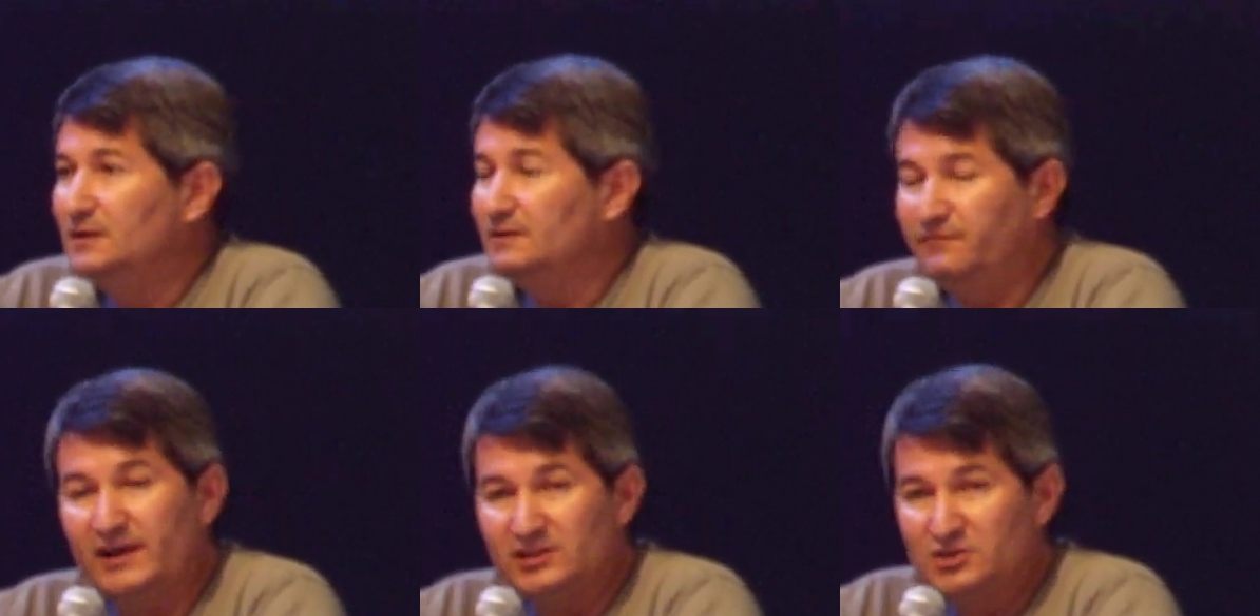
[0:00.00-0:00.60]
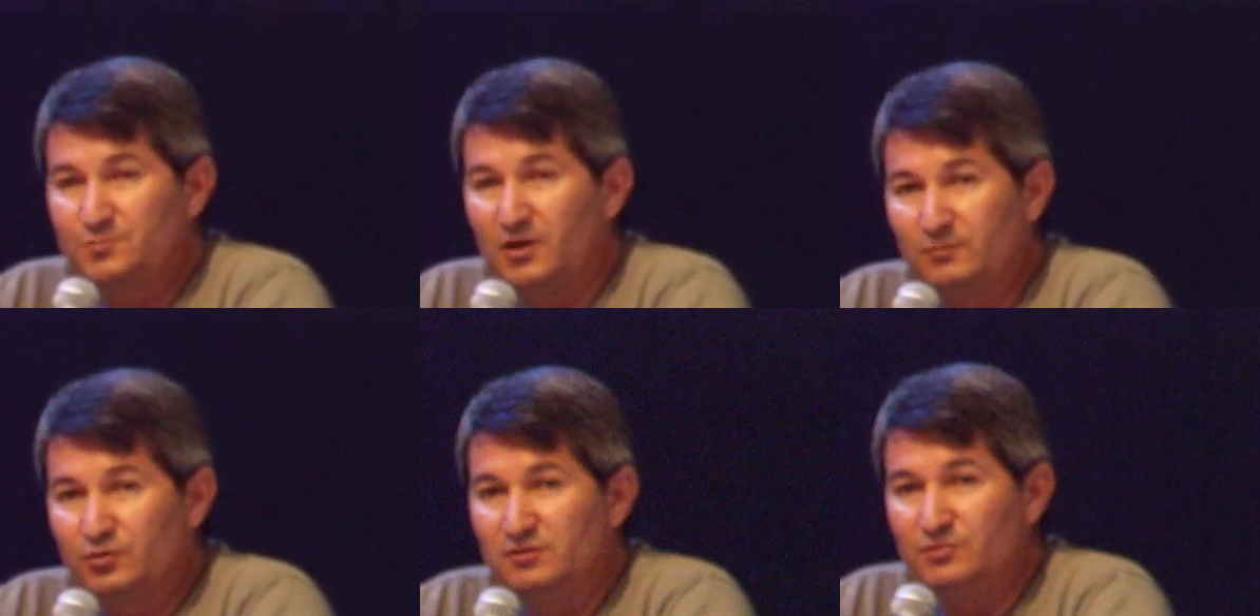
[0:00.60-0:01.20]
In fact, that's
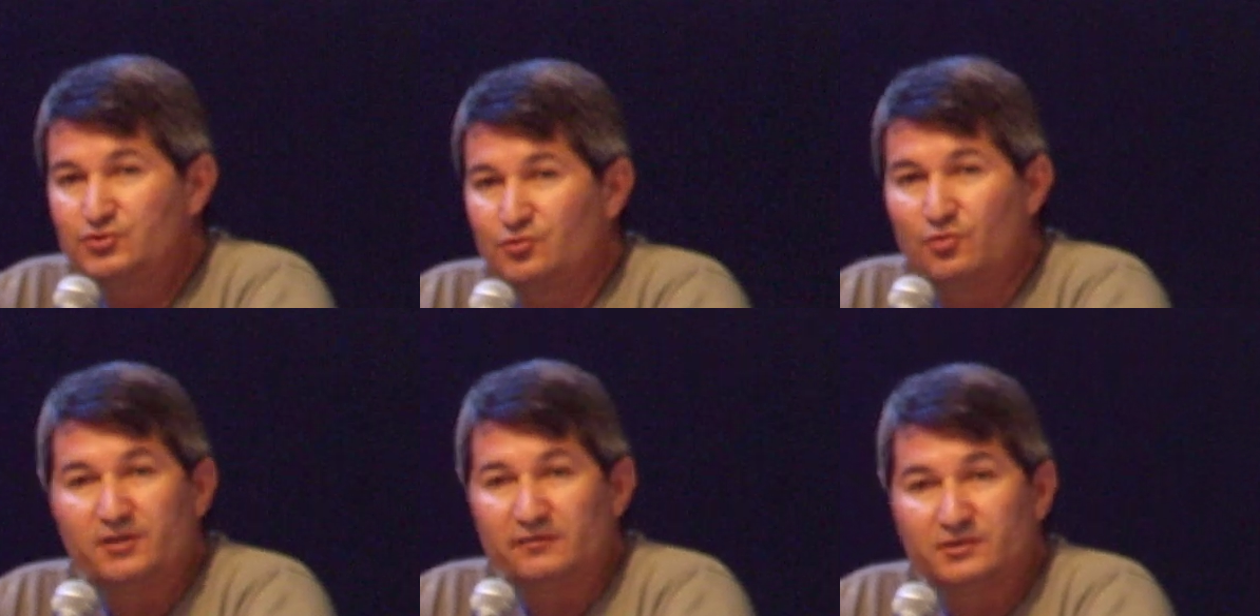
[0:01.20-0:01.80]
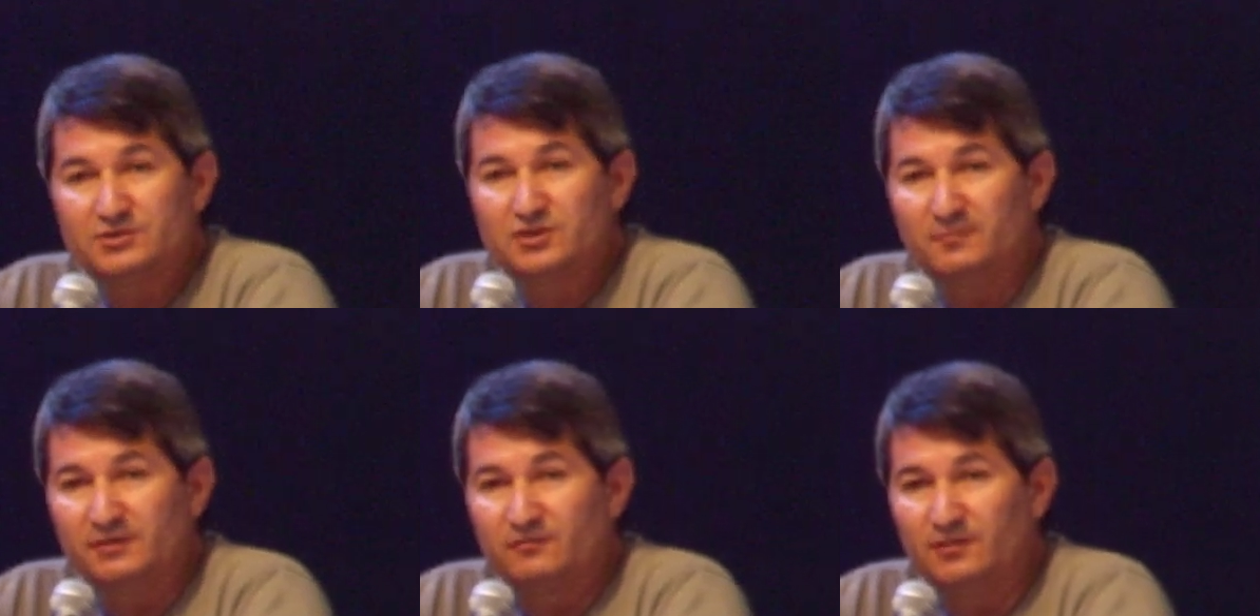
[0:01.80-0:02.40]
probably where the majority of it is
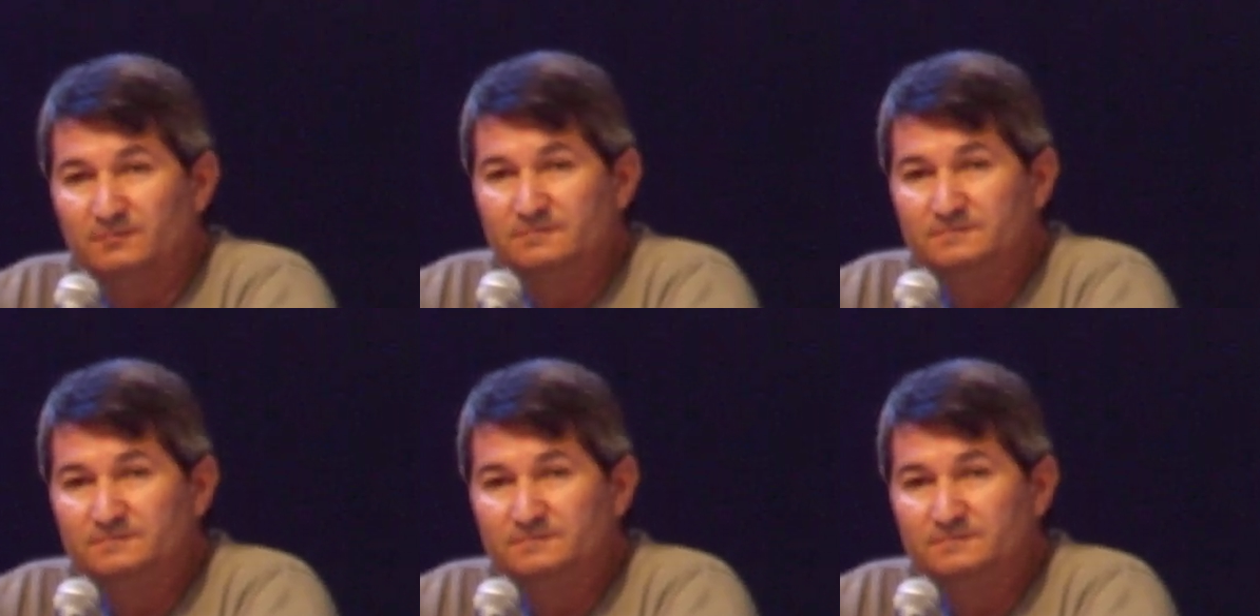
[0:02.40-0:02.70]
coming from.